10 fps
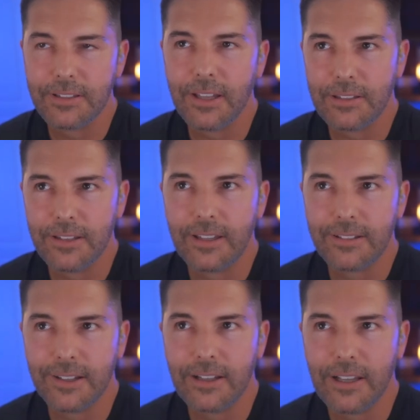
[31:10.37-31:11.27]

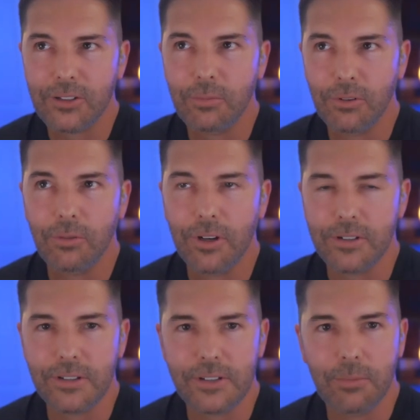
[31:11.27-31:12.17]
That kind of answered both
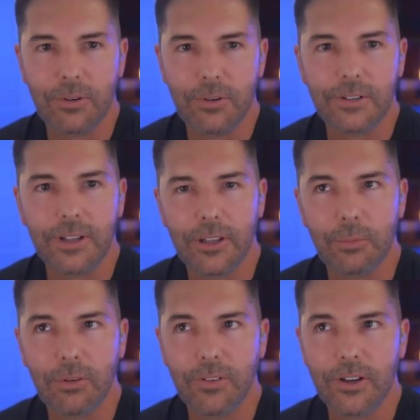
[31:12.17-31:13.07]
questions, the personal
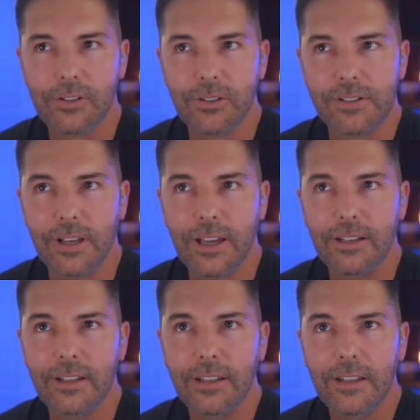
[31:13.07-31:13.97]
and the professional
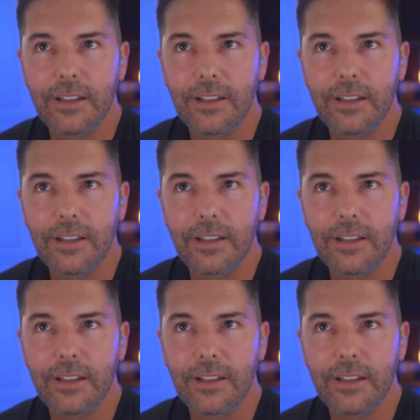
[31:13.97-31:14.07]
side.